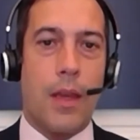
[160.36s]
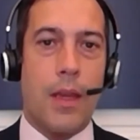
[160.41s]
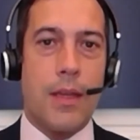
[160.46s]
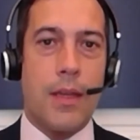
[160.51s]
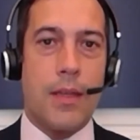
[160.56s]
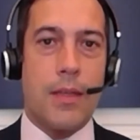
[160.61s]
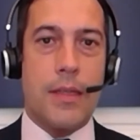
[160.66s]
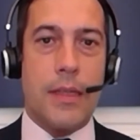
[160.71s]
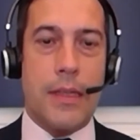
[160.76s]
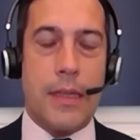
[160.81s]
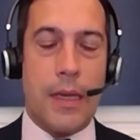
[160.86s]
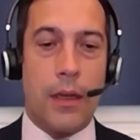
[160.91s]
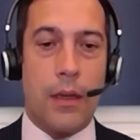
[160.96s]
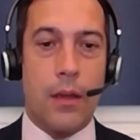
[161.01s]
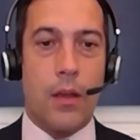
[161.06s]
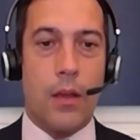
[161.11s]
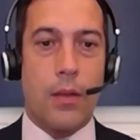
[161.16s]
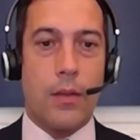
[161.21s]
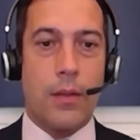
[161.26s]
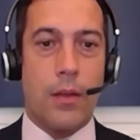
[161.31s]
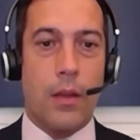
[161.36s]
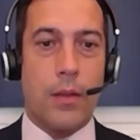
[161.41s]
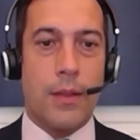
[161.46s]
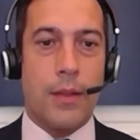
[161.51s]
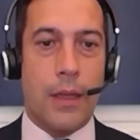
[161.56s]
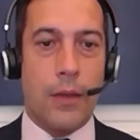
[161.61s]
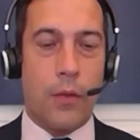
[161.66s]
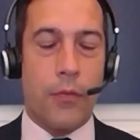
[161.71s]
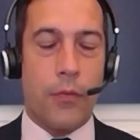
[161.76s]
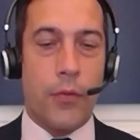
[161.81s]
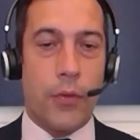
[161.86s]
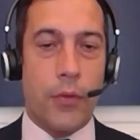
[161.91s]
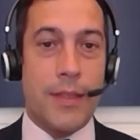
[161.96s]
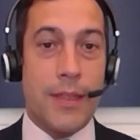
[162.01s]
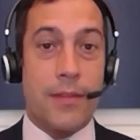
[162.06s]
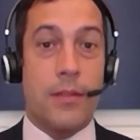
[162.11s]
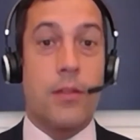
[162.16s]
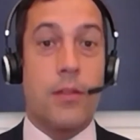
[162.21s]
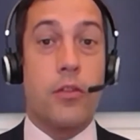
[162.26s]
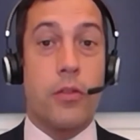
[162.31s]
is seeing that of a
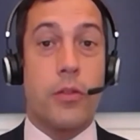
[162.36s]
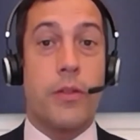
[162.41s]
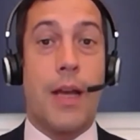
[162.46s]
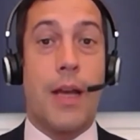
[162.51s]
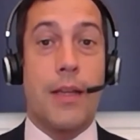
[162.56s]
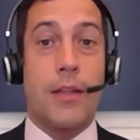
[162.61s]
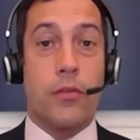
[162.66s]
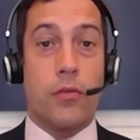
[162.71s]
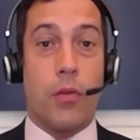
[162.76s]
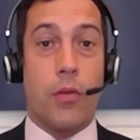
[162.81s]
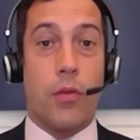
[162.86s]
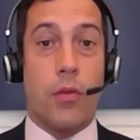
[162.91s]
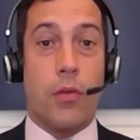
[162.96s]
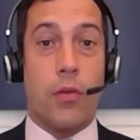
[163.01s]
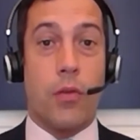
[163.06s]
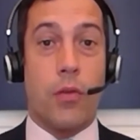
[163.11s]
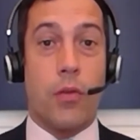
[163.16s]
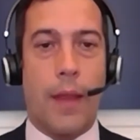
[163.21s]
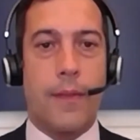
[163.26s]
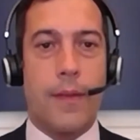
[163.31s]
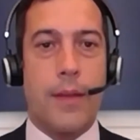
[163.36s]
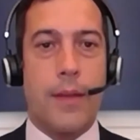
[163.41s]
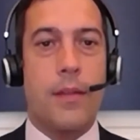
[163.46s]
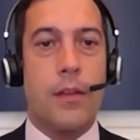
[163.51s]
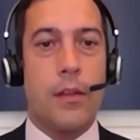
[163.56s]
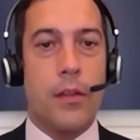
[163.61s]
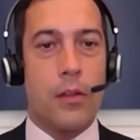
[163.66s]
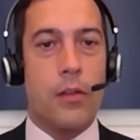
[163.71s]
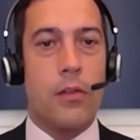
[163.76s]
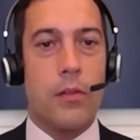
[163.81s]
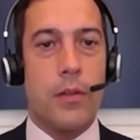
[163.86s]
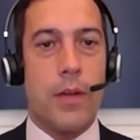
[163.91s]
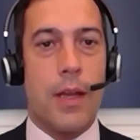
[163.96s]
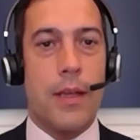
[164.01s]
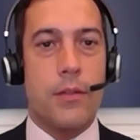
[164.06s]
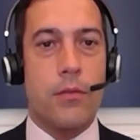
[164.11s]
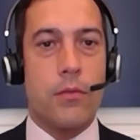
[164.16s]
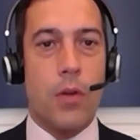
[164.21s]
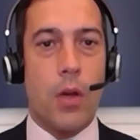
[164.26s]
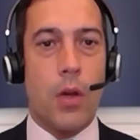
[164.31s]
desynchronized growth, and
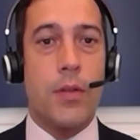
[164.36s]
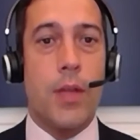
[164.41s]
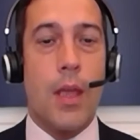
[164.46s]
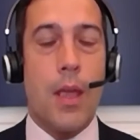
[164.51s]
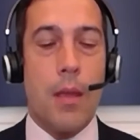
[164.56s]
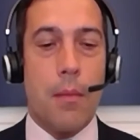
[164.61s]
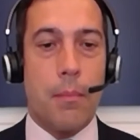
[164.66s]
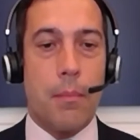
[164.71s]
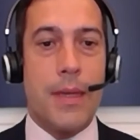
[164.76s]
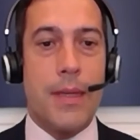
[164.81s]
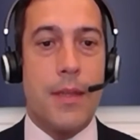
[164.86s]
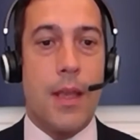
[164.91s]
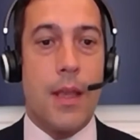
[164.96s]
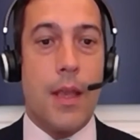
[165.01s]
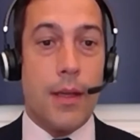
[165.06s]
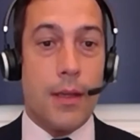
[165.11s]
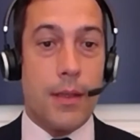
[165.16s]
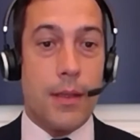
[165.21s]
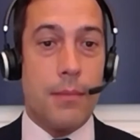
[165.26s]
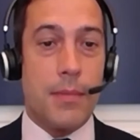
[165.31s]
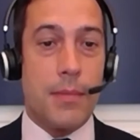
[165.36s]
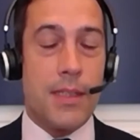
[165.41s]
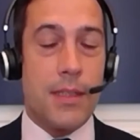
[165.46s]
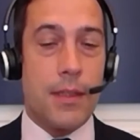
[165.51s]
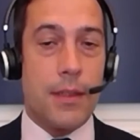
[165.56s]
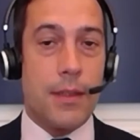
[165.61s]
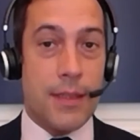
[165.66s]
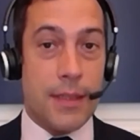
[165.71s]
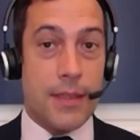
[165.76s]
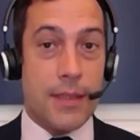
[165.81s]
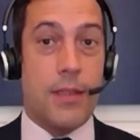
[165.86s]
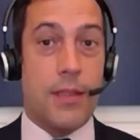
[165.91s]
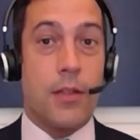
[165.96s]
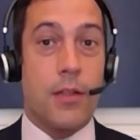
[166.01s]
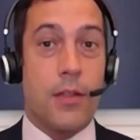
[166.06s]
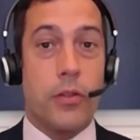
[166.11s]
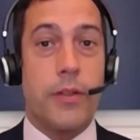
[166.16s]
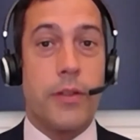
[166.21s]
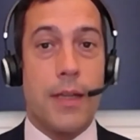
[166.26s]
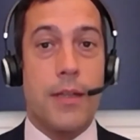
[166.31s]
desynchronized growth means
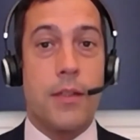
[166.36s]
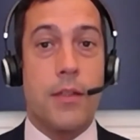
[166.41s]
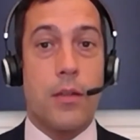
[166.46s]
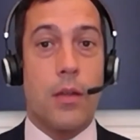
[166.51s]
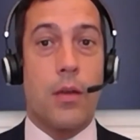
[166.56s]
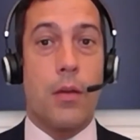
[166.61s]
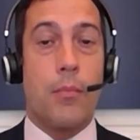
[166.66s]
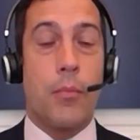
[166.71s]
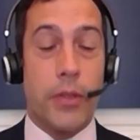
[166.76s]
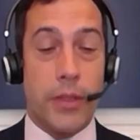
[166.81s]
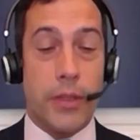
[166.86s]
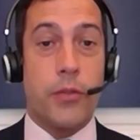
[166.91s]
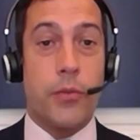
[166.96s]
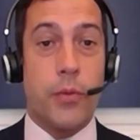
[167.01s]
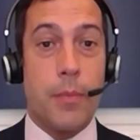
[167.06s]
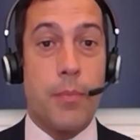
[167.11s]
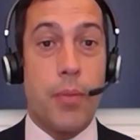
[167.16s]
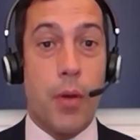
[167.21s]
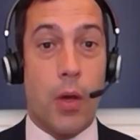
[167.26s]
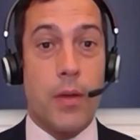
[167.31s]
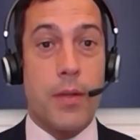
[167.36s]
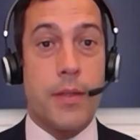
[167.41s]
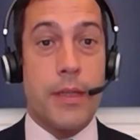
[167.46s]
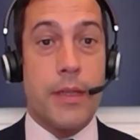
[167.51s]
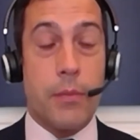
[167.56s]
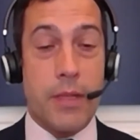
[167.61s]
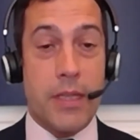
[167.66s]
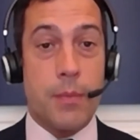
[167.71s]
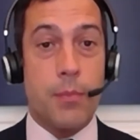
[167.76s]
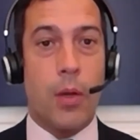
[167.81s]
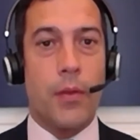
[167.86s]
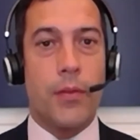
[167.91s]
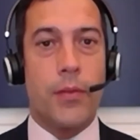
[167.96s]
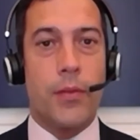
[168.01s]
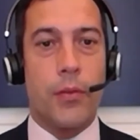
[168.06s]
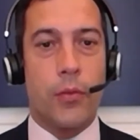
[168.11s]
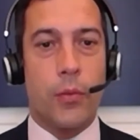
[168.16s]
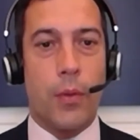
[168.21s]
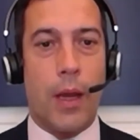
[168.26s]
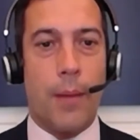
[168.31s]
desynchronized monetary policy
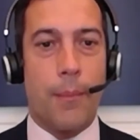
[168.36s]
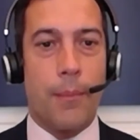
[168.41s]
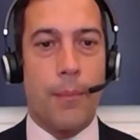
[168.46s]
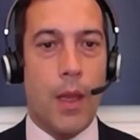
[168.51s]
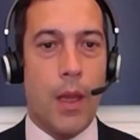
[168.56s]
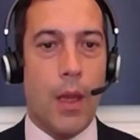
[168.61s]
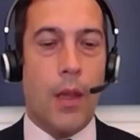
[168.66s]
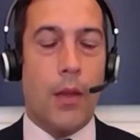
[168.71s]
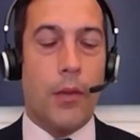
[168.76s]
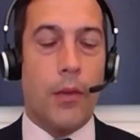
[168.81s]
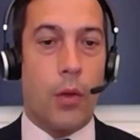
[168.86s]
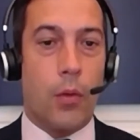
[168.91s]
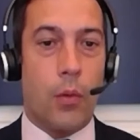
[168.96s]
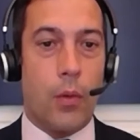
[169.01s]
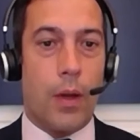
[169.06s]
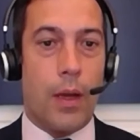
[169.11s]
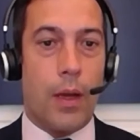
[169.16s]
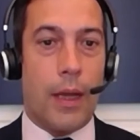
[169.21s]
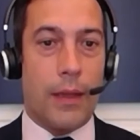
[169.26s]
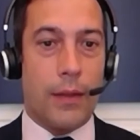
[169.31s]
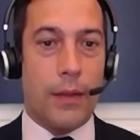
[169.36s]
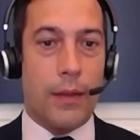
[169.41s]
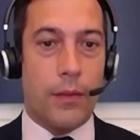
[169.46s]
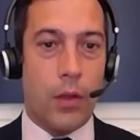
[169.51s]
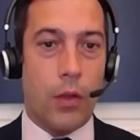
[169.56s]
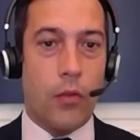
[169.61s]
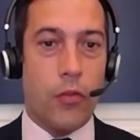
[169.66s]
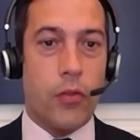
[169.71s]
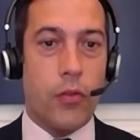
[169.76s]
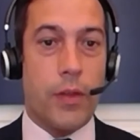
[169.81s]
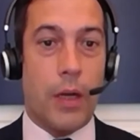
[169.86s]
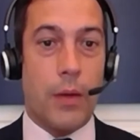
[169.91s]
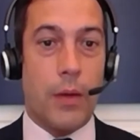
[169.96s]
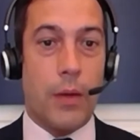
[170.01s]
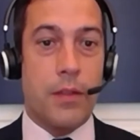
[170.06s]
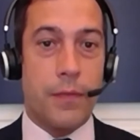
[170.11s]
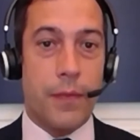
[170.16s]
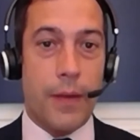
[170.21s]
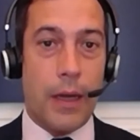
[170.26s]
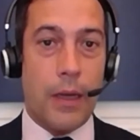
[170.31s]
response as well. So as such, there
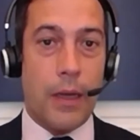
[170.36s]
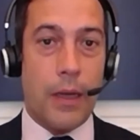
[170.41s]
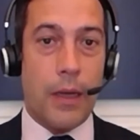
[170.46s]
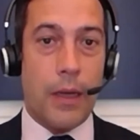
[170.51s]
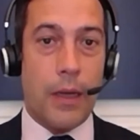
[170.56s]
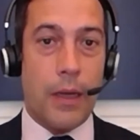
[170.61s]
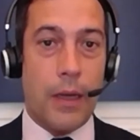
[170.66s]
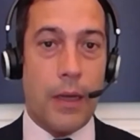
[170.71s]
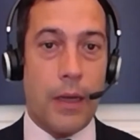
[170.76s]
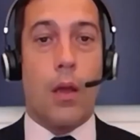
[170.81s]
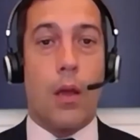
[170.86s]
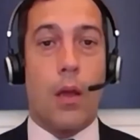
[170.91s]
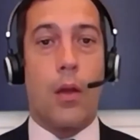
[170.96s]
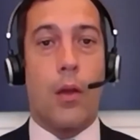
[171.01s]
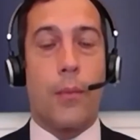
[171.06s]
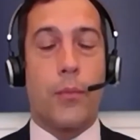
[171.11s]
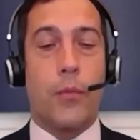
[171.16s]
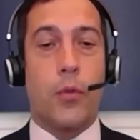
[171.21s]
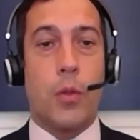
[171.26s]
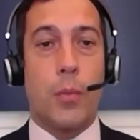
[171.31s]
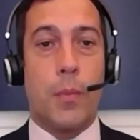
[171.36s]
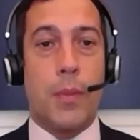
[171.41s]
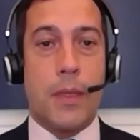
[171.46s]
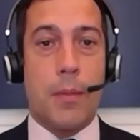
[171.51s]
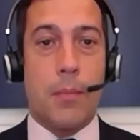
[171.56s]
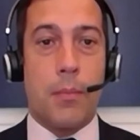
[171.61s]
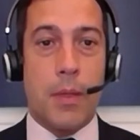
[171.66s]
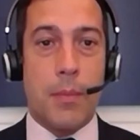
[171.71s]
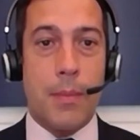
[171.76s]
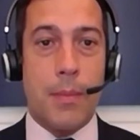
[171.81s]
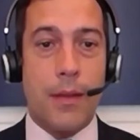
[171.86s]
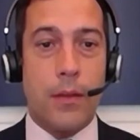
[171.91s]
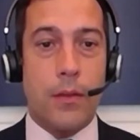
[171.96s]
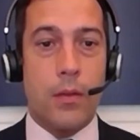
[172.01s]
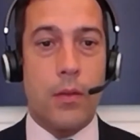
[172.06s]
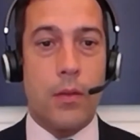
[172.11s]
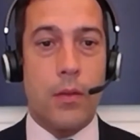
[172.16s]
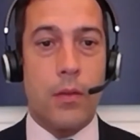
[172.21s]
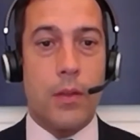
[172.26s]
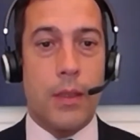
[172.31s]
is value to be
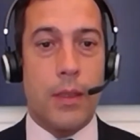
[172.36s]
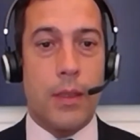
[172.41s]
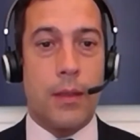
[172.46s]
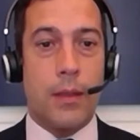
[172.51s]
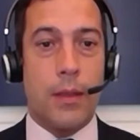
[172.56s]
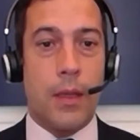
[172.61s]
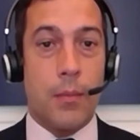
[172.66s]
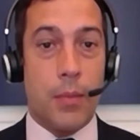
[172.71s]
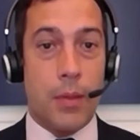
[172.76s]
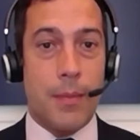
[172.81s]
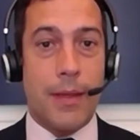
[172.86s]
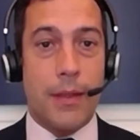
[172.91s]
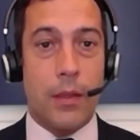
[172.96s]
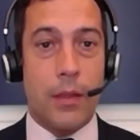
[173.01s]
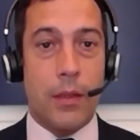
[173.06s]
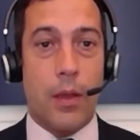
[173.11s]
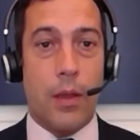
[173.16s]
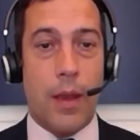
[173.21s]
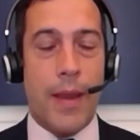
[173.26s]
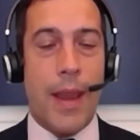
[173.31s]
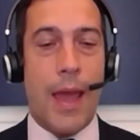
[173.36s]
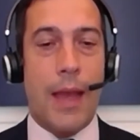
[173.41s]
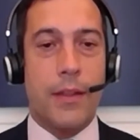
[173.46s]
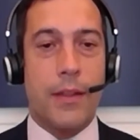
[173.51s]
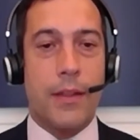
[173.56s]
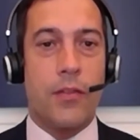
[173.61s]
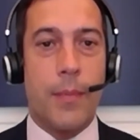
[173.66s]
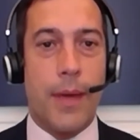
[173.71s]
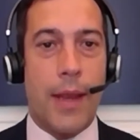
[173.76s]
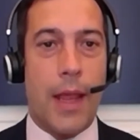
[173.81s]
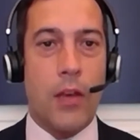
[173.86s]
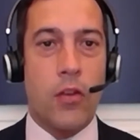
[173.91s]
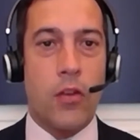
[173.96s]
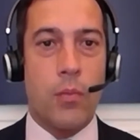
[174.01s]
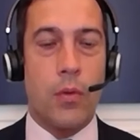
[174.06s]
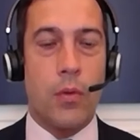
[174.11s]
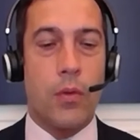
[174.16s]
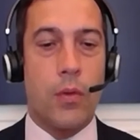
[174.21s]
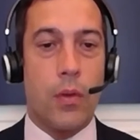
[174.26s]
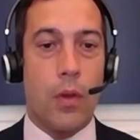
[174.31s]
implemented in implementing an active
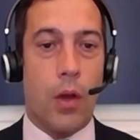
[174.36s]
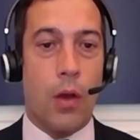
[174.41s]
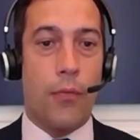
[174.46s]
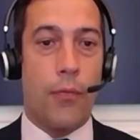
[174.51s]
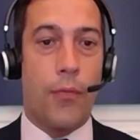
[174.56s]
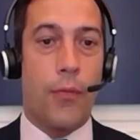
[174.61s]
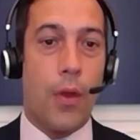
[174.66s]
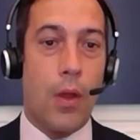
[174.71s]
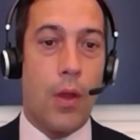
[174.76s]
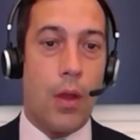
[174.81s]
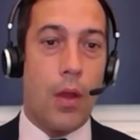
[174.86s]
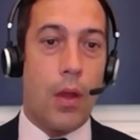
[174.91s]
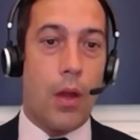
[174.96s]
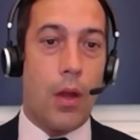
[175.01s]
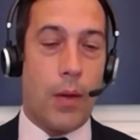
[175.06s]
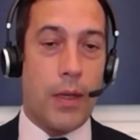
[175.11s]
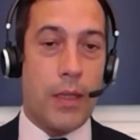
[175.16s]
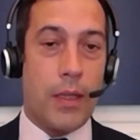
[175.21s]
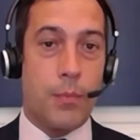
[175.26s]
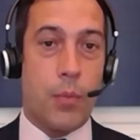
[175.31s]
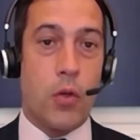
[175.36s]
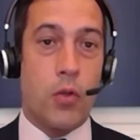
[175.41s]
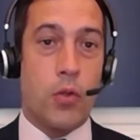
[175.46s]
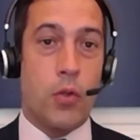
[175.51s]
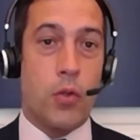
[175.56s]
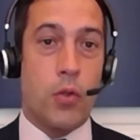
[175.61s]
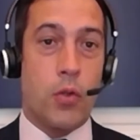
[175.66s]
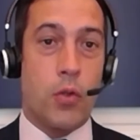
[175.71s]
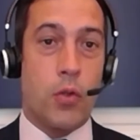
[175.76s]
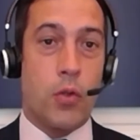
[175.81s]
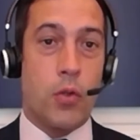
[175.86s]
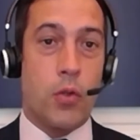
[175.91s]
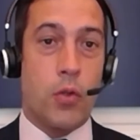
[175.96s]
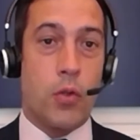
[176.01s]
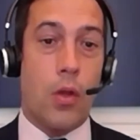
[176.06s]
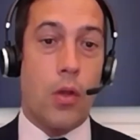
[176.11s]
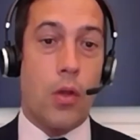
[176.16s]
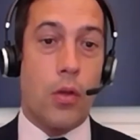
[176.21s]
management of our exposure to